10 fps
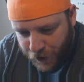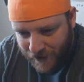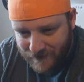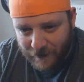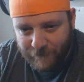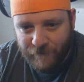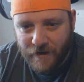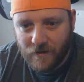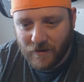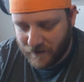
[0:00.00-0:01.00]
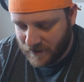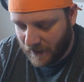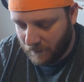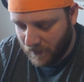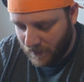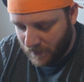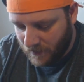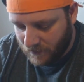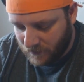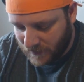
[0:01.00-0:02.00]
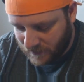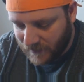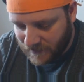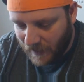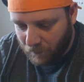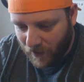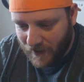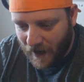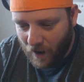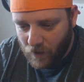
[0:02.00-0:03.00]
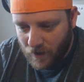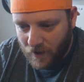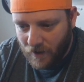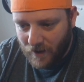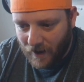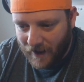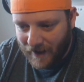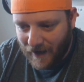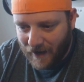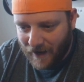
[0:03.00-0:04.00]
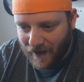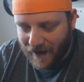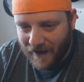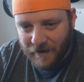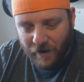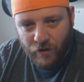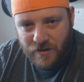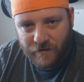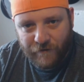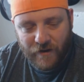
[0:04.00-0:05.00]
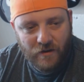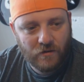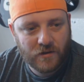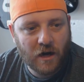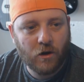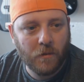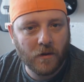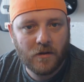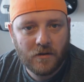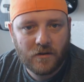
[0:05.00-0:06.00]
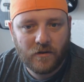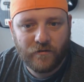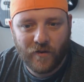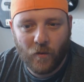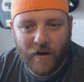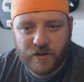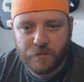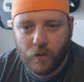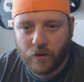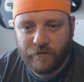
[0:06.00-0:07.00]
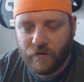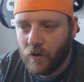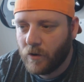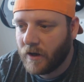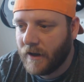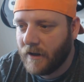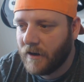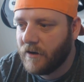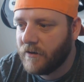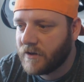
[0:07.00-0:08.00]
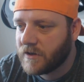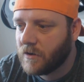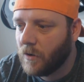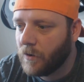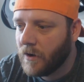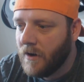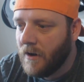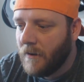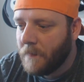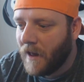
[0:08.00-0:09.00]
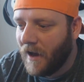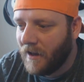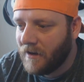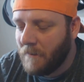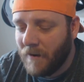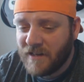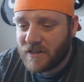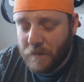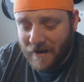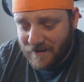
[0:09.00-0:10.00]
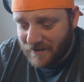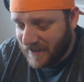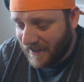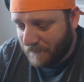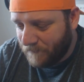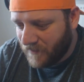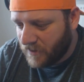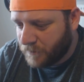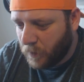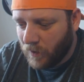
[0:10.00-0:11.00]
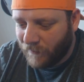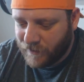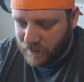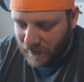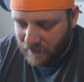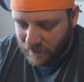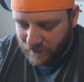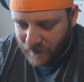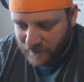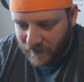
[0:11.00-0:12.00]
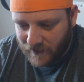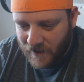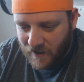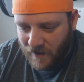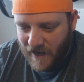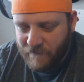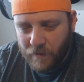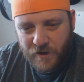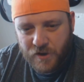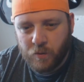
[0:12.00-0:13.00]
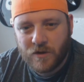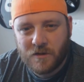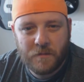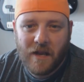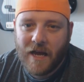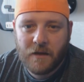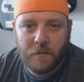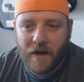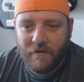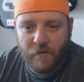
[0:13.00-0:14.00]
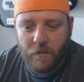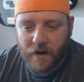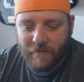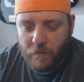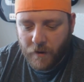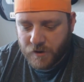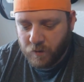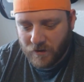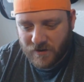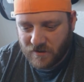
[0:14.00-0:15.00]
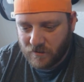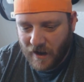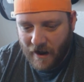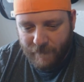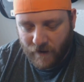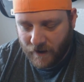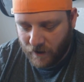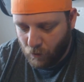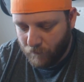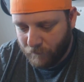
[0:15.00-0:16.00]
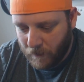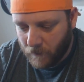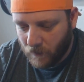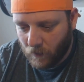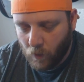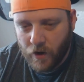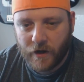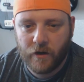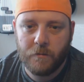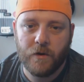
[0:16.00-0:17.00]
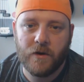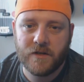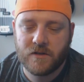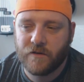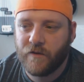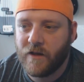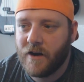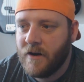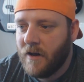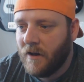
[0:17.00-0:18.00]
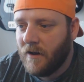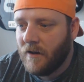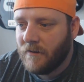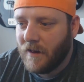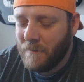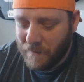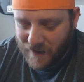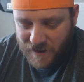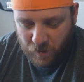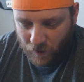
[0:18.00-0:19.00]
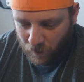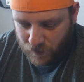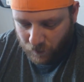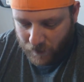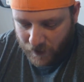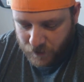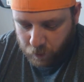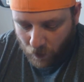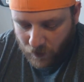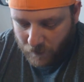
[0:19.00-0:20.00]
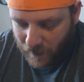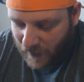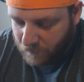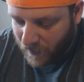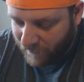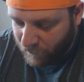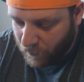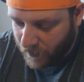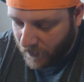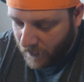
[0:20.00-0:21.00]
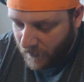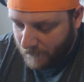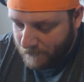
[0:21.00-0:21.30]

shit I feel at the time. This like time right now, I honestly feel terrible for the way I spoke to folk in the Discord, and it spend like spool off to like the fact that everybody just wants to be liked by everybody. Everybody just wants to have like a group of people or working communities and stuff like that. And maybe that's what it was with me. I just wanted to be liked by everybody,